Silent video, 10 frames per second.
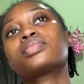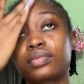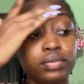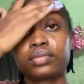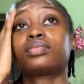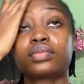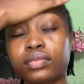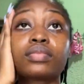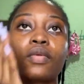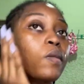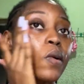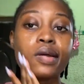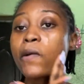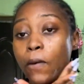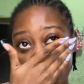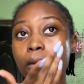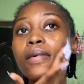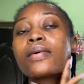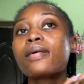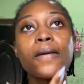you my skincare
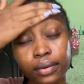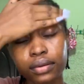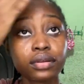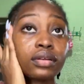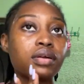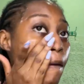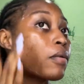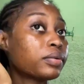routine